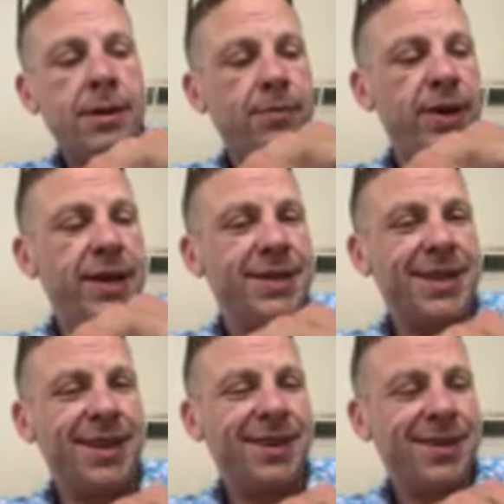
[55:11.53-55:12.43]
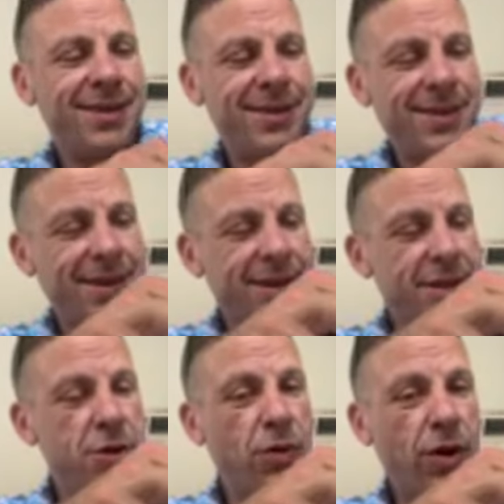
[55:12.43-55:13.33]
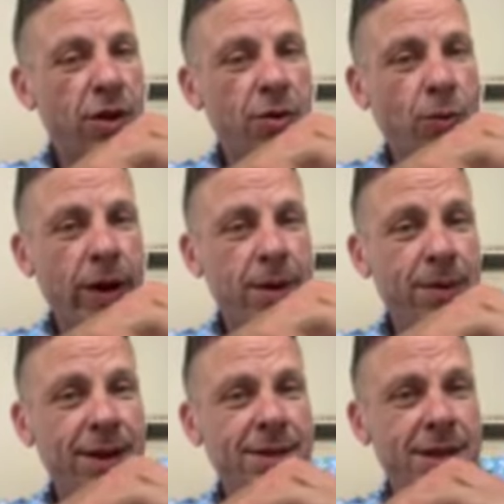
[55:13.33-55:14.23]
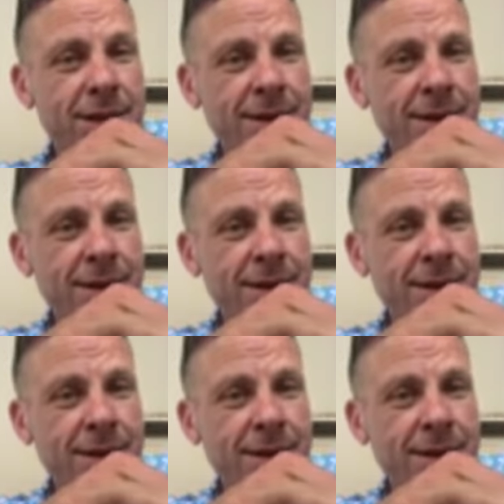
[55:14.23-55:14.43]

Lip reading: Benji, do you want a little weed, Benji?